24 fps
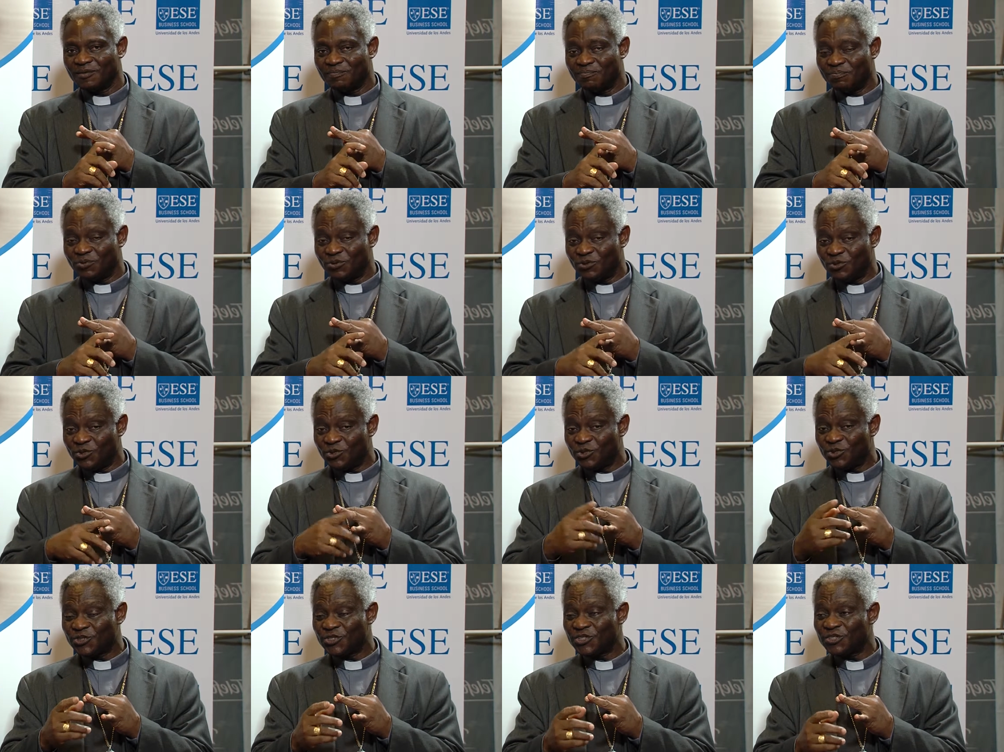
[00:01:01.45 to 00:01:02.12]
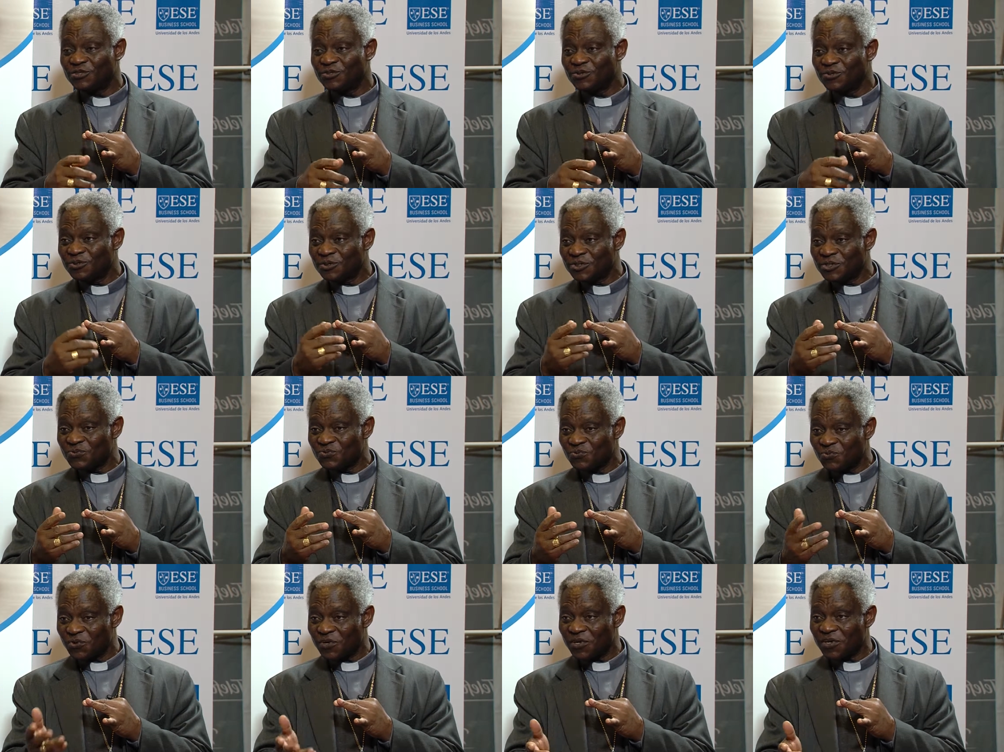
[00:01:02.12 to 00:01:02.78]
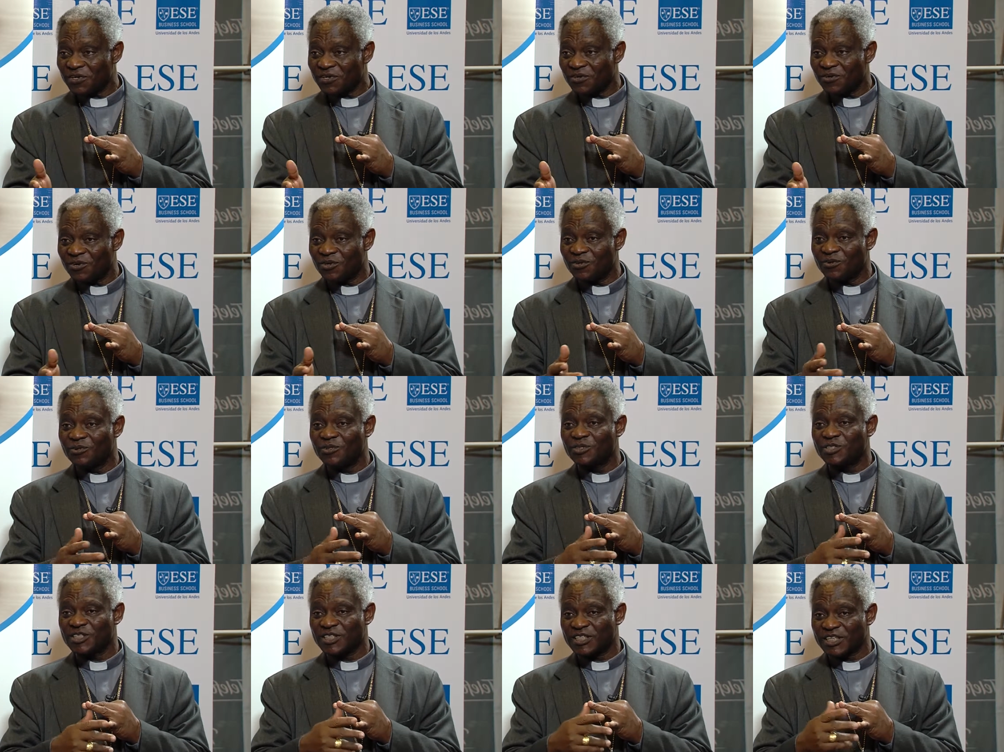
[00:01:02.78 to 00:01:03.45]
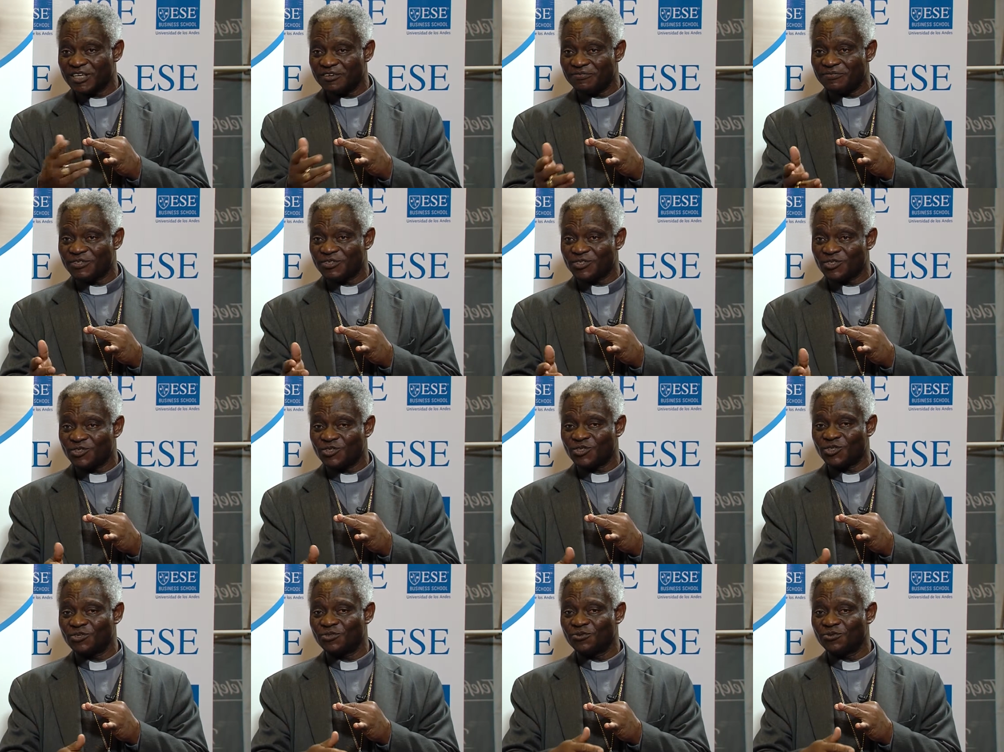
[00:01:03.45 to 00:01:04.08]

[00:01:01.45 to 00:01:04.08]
producing good work or good services